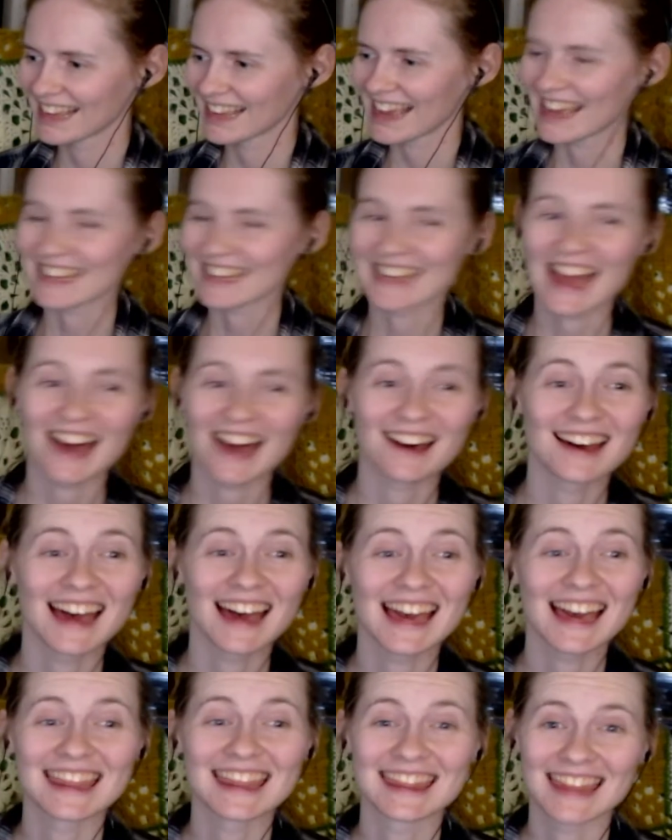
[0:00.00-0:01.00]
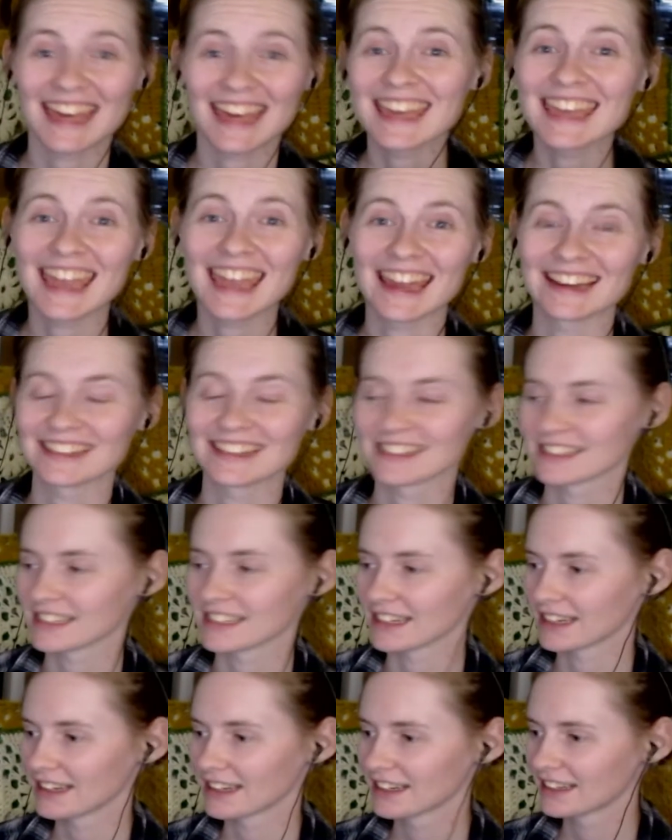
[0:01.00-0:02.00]
And now they can't
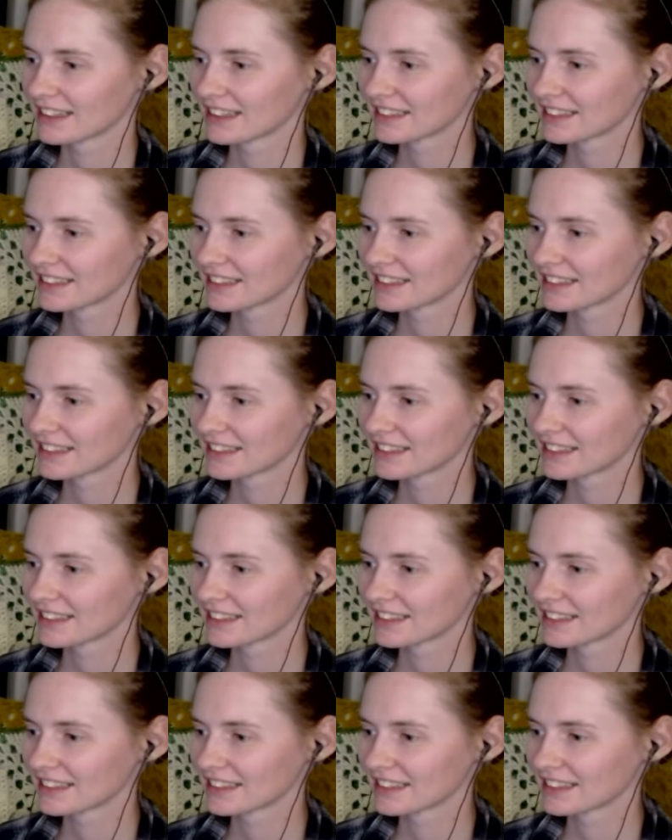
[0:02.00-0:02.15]
see.